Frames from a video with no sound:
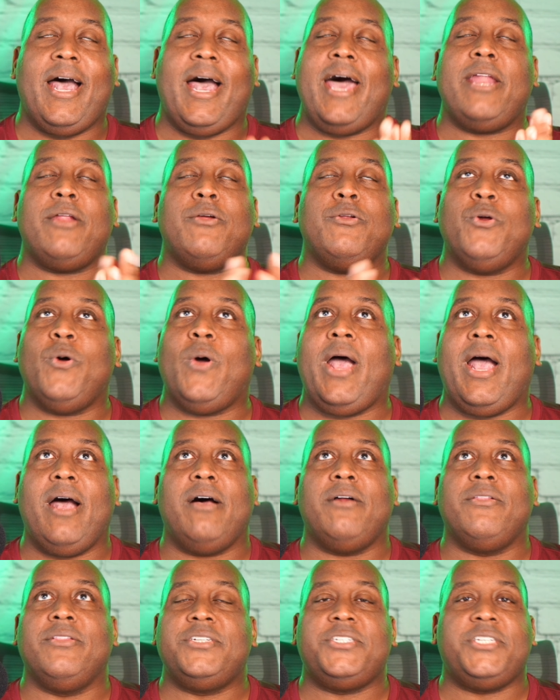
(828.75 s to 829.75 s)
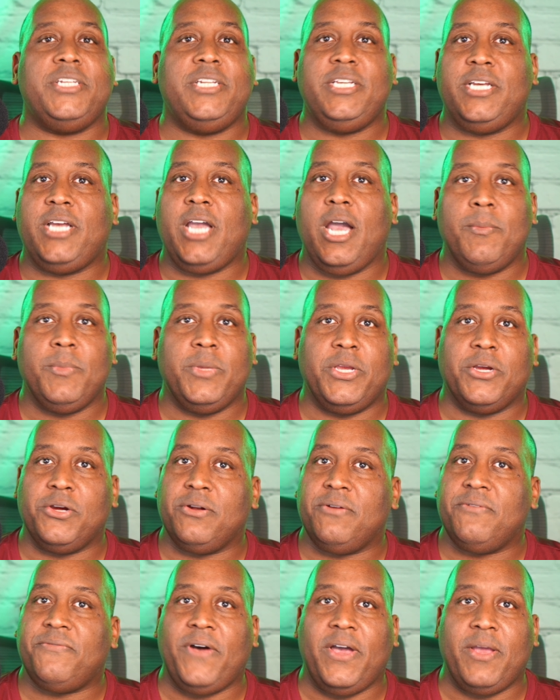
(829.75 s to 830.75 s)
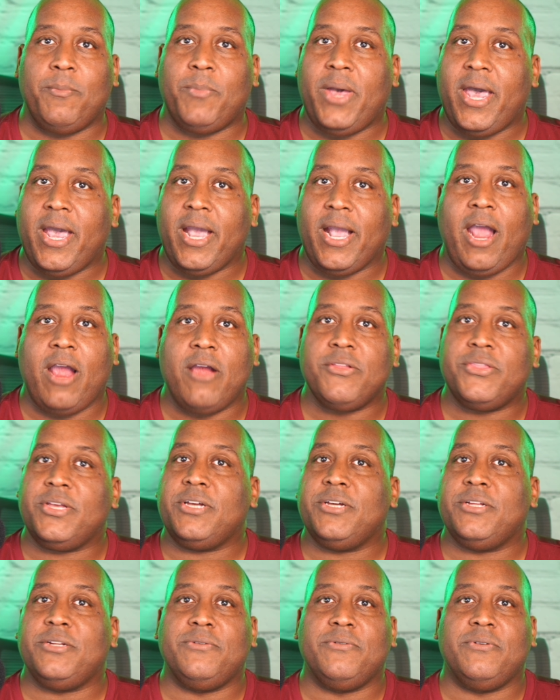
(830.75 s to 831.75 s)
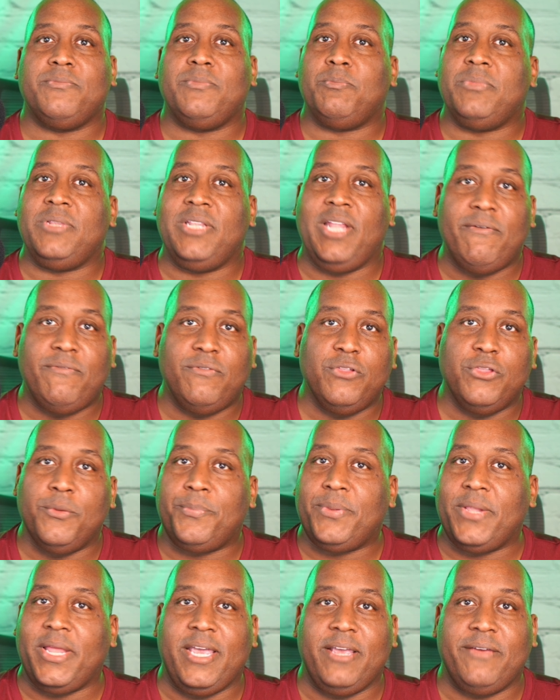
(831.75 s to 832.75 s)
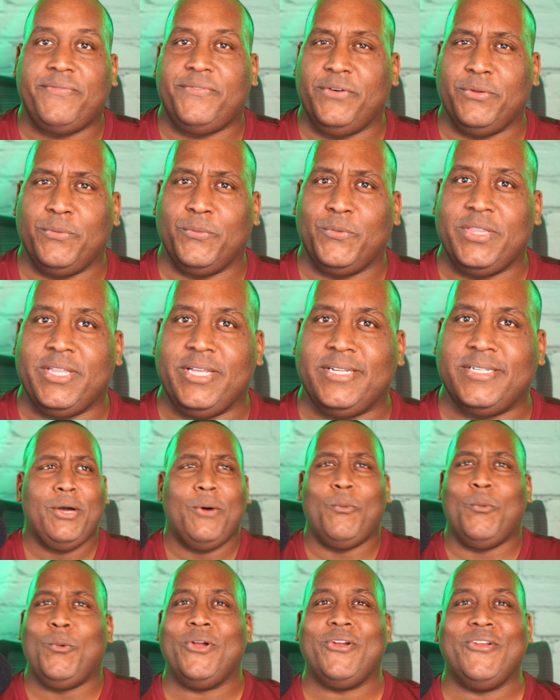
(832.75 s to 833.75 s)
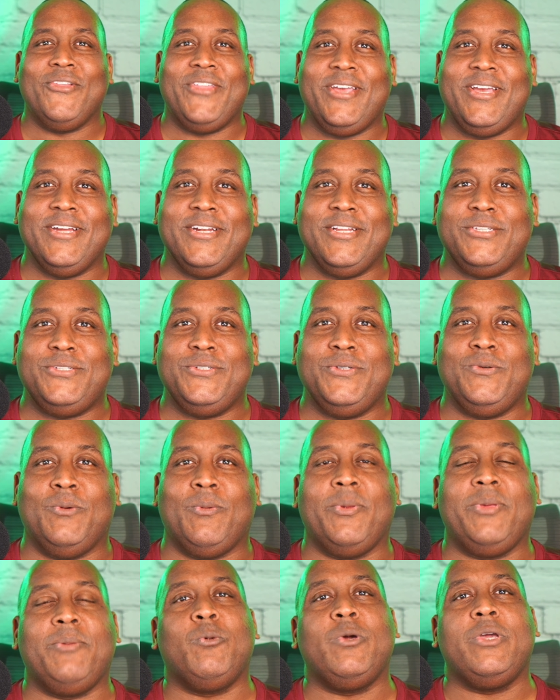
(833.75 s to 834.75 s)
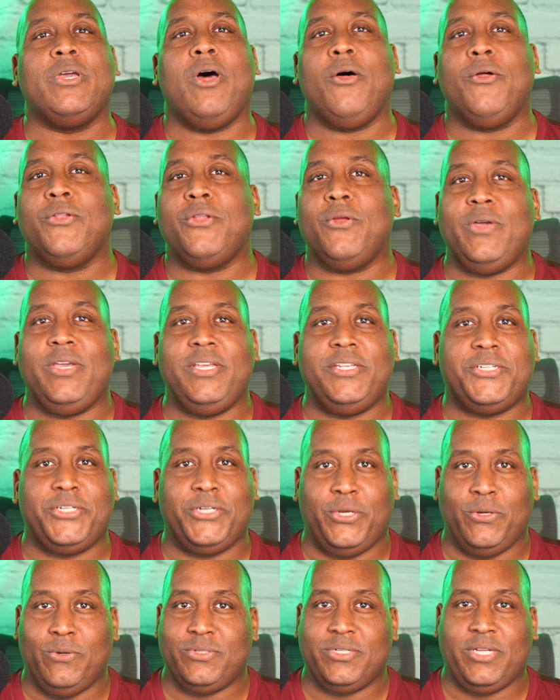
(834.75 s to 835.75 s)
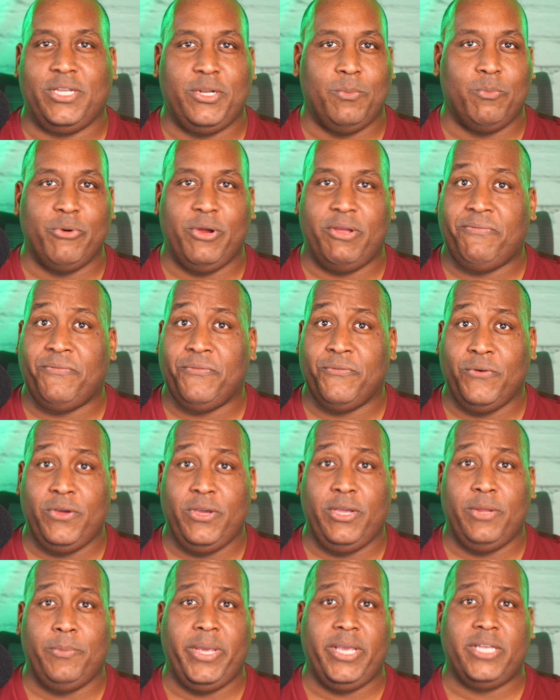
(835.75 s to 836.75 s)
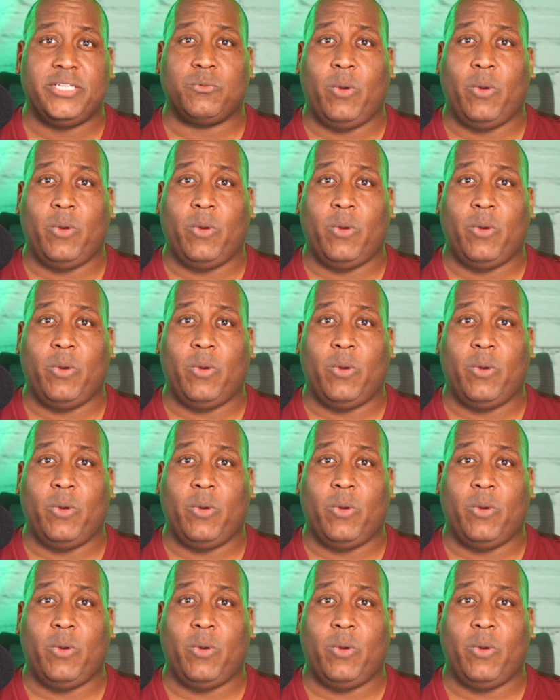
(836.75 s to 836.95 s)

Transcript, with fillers: I don't know how the Shinigami are going to fight back. How are they going to level the playing field with this? What are they going to do? I mean, we all know Ichigo is going to break free and make his way